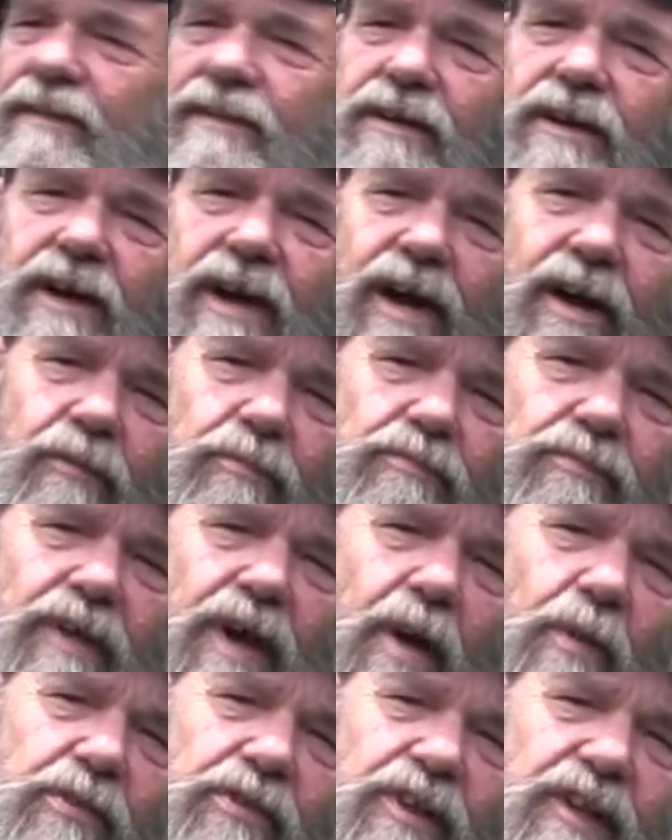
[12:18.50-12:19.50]
So I
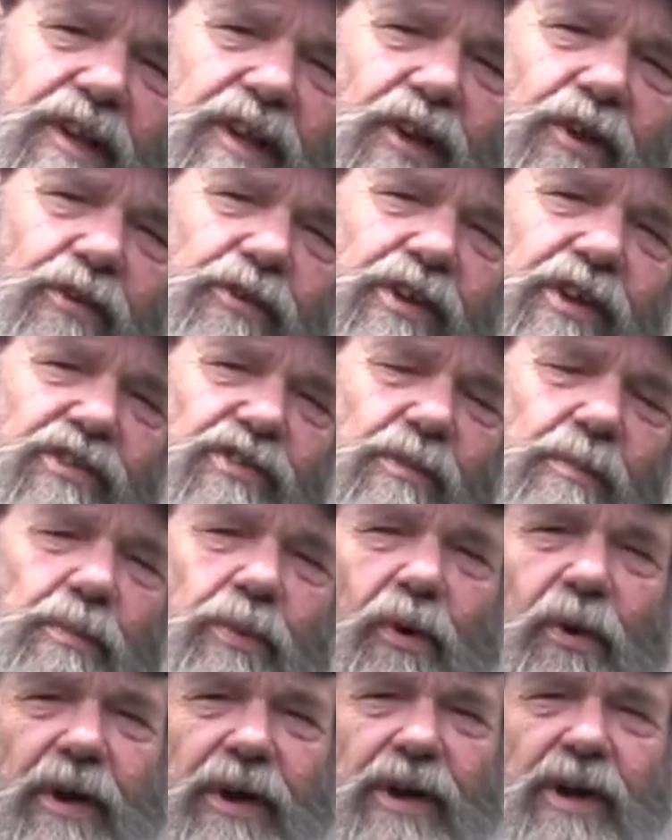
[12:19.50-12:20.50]
was a little
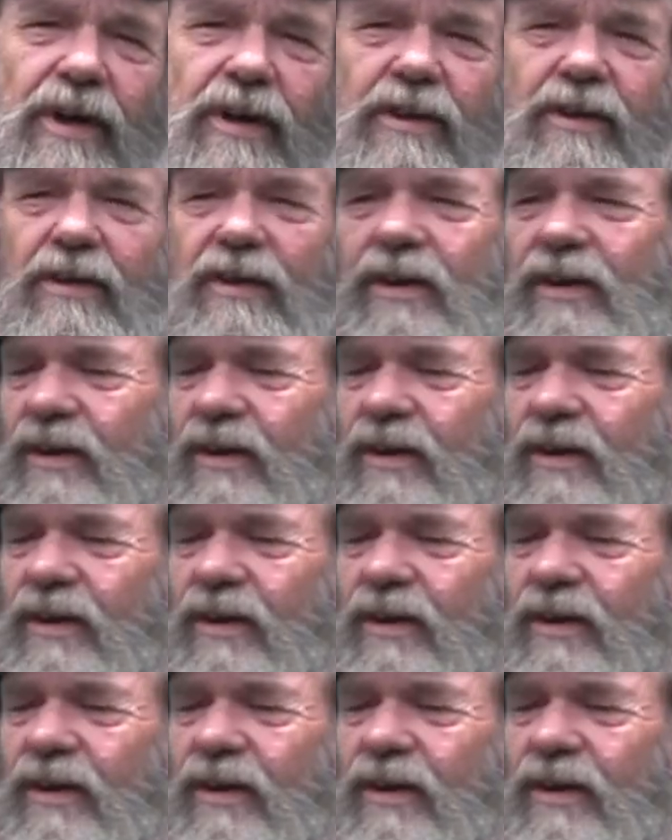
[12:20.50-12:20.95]
disappointed